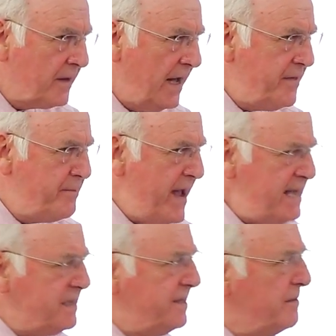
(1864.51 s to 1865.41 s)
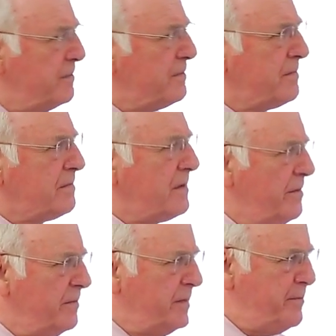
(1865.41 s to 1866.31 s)
And the best
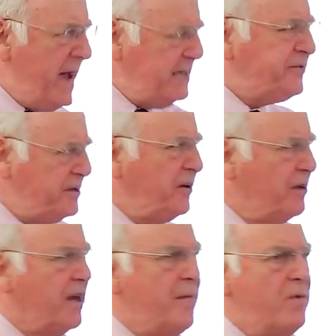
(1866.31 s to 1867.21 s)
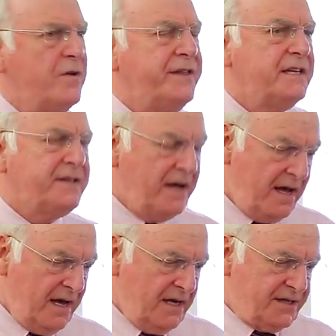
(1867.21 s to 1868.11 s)
that you can come up with is that
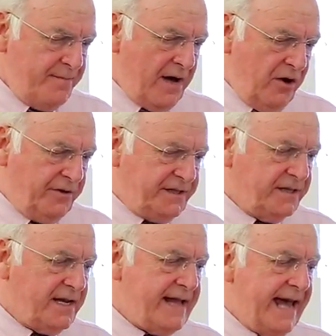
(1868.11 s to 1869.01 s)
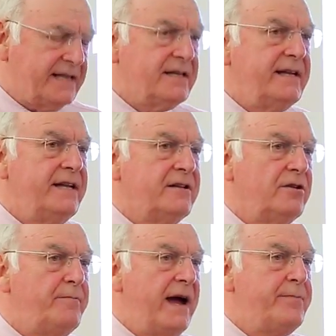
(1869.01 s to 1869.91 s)
somehow this is an
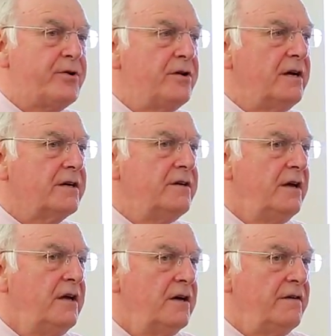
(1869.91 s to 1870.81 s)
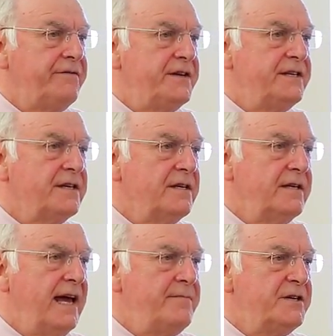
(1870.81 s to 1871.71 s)
accidental byproduct of physics
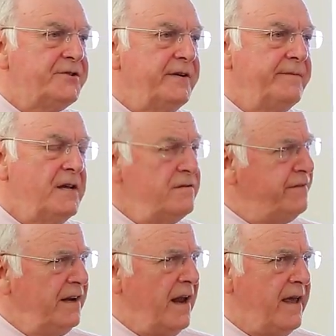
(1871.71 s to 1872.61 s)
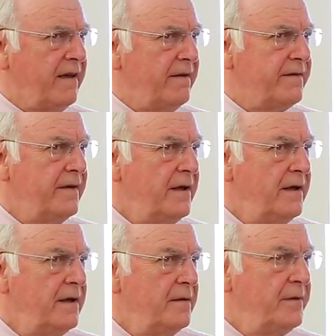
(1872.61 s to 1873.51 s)
and chemistry. It doesn't feel like it.
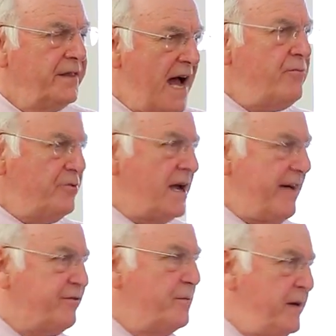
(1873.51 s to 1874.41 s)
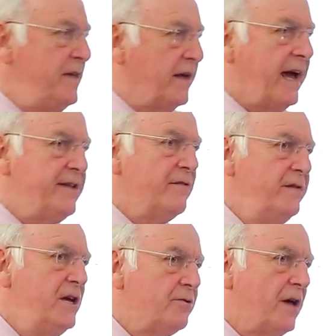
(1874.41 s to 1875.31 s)
But that would have to be the kind of
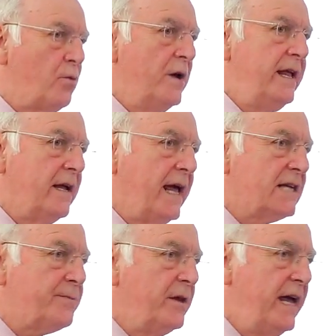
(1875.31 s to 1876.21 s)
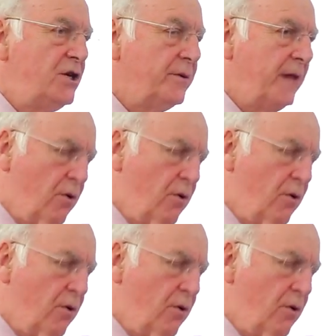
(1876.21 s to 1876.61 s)
neo-Darwinian explanation.